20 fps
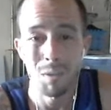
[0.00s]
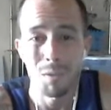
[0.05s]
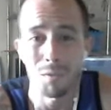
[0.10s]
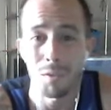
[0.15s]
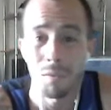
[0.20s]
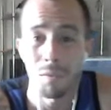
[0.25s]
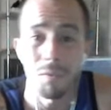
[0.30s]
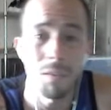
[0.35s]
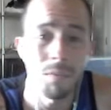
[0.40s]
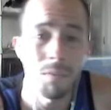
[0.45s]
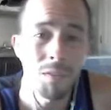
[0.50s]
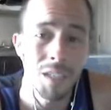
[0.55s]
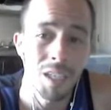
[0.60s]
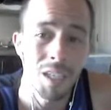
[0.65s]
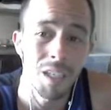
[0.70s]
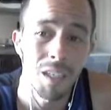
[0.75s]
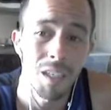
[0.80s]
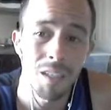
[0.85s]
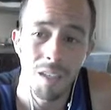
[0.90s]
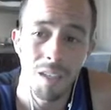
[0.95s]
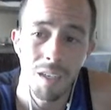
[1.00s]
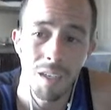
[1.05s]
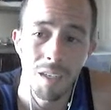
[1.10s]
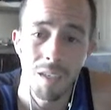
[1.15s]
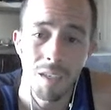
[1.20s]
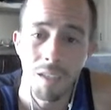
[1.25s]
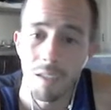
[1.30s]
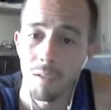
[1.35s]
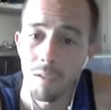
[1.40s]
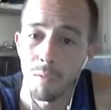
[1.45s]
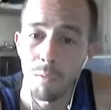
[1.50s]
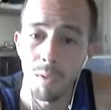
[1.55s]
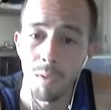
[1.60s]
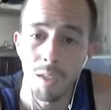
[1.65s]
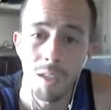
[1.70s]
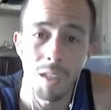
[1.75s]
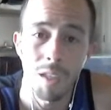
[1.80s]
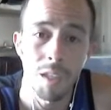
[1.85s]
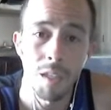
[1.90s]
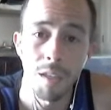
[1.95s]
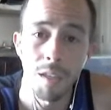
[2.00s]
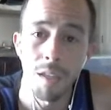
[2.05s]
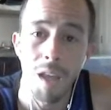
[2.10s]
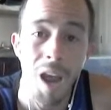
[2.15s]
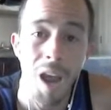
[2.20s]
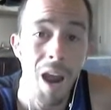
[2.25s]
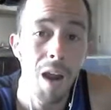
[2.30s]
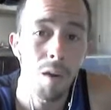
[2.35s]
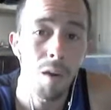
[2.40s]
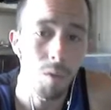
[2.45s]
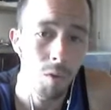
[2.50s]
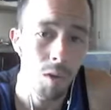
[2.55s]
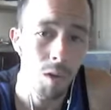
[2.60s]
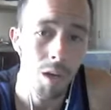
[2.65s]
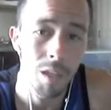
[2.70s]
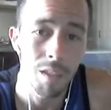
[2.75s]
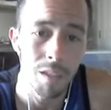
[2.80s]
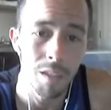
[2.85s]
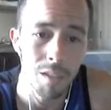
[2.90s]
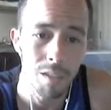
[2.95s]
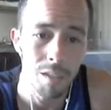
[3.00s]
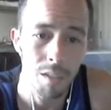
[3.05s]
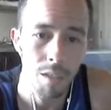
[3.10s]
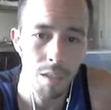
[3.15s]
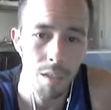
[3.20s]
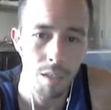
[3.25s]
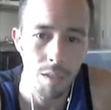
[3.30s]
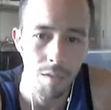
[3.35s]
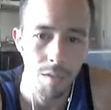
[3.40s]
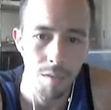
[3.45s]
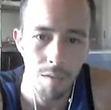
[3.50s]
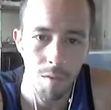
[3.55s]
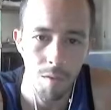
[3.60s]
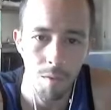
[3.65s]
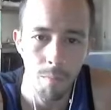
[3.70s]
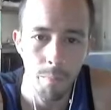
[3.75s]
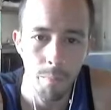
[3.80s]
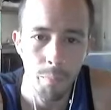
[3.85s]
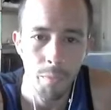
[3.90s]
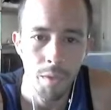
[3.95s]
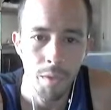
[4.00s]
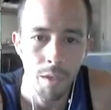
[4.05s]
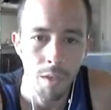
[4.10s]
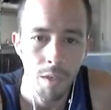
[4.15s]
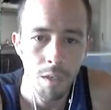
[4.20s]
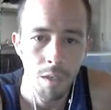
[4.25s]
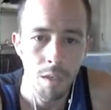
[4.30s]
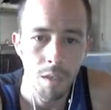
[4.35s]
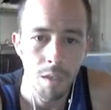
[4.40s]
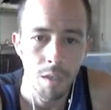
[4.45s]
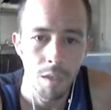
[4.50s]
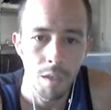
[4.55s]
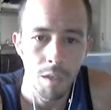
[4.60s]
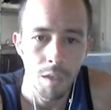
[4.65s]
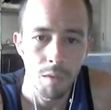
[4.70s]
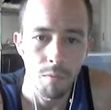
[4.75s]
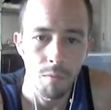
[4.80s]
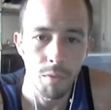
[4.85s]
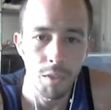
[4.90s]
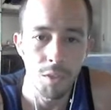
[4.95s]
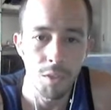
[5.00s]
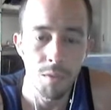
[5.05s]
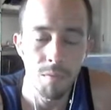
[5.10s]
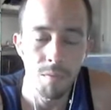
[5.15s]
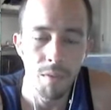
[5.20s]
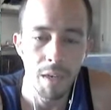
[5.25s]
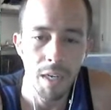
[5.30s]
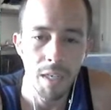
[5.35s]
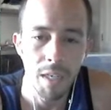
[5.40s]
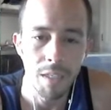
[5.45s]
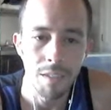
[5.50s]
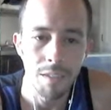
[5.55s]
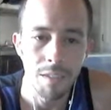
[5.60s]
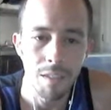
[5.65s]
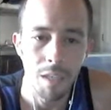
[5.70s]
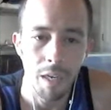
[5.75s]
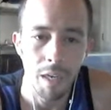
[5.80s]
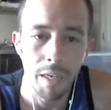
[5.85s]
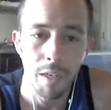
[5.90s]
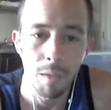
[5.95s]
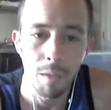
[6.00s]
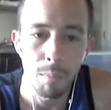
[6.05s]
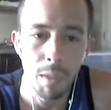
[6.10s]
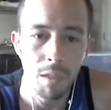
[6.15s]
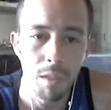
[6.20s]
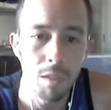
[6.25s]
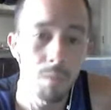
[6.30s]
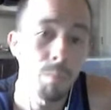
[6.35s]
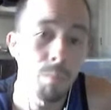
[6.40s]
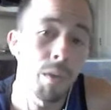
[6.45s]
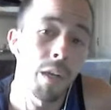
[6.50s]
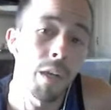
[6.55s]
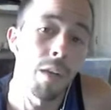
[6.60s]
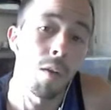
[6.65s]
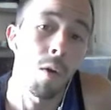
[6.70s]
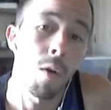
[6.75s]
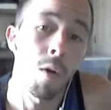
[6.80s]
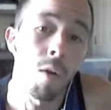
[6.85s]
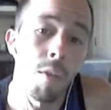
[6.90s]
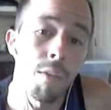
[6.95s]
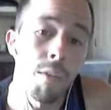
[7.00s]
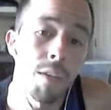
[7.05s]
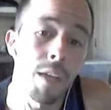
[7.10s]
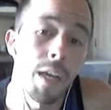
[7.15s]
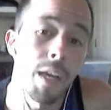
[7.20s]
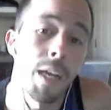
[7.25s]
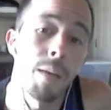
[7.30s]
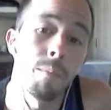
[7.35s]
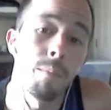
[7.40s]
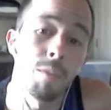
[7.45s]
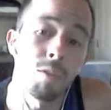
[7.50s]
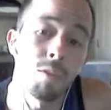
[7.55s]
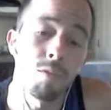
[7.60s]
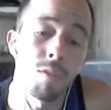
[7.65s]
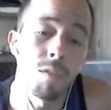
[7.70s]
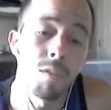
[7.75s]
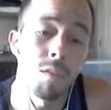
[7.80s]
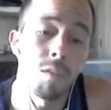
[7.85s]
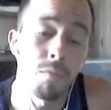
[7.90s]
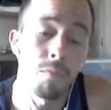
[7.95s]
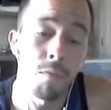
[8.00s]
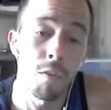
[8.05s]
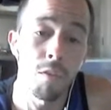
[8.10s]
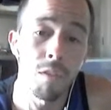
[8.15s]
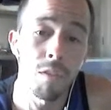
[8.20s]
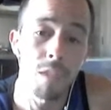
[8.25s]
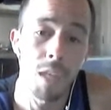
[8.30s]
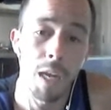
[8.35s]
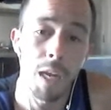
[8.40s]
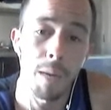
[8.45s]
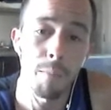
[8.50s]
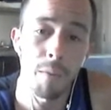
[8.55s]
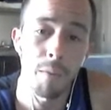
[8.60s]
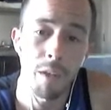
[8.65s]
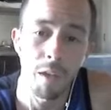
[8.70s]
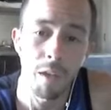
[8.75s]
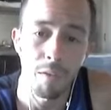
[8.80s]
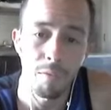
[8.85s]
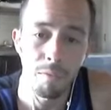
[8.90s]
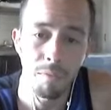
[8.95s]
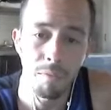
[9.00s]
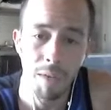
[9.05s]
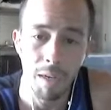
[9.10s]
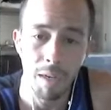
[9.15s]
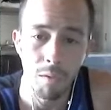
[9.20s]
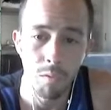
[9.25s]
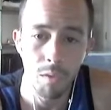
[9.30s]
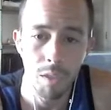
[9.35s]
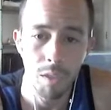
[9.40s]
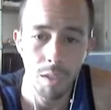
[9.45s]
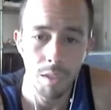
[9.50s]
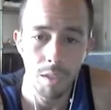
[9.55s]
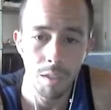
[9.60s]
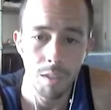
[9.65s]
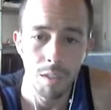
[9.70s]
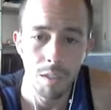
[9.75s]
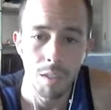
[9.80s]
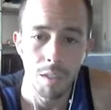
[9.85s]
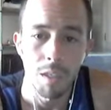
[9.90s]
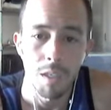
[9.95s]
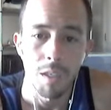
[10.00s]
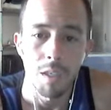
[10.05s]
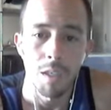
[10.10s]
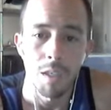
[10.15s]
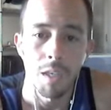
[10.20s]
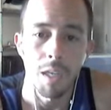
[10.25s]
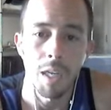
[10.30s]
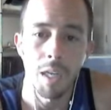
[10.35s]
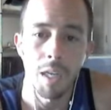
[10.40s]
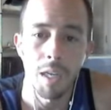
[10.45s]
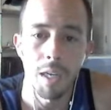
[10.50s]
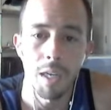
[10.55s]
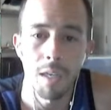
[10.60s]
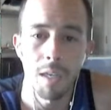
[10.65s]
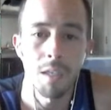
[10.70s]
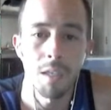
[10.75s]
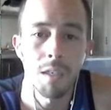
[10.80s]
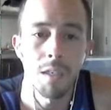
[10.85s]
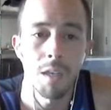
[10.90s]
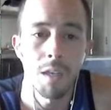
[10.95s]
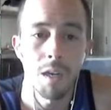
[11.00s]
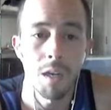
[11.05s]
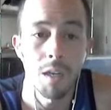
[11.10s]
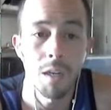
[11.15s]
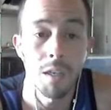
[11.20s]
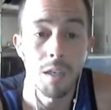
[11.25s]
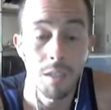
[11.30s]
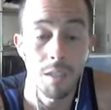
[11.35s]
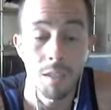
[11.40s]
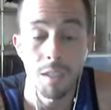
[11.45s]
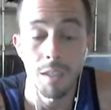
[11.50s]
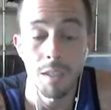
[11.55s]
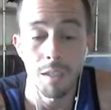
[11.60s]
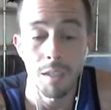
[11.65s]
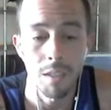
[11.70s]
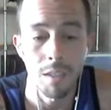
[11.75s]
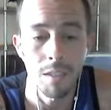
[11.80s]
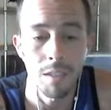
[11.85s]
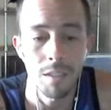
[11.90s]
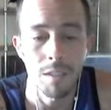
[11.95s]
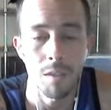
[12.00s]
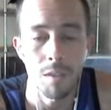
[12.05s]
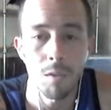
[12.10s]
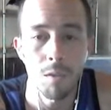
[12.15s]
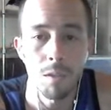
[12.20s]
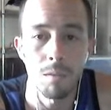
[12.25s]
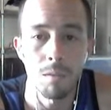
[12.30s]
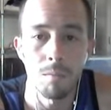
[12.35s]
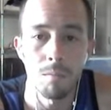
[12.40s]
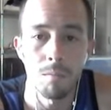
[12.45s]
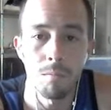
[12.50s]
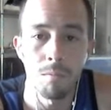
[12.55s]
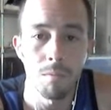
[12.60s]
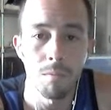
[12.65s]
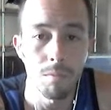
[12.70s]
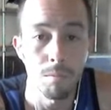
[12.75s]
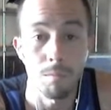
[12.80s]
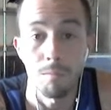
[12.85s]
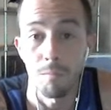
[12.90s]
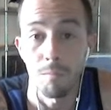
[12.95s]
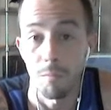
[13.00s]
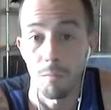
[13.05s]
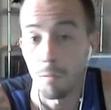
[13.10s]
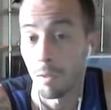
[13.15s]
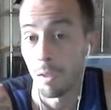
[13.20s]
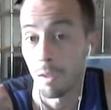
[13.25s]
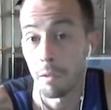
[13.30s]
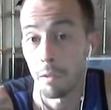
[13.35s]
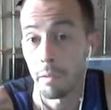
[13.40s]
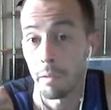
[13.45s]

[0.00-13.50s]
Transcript: went for 15, like within the hour I listed it. So Vineyard Vines, I hear about this brand all the time. This was the first time that I found it, and it sold really